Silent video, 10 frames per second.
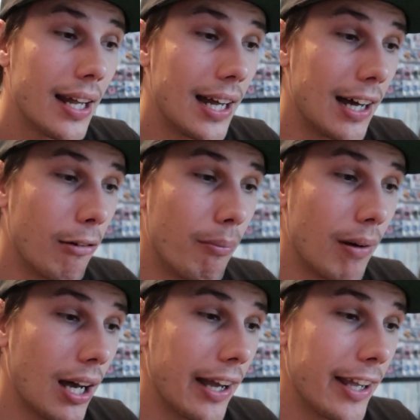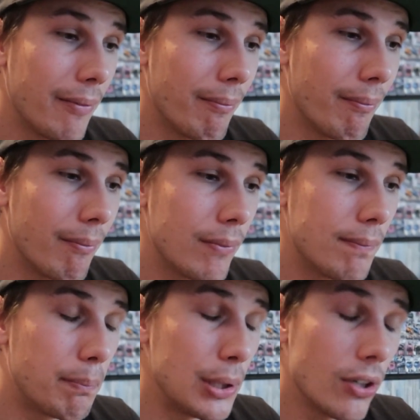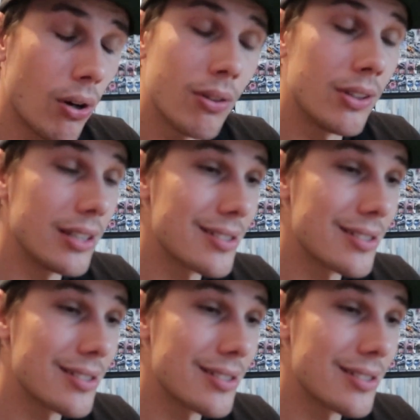I'm beyond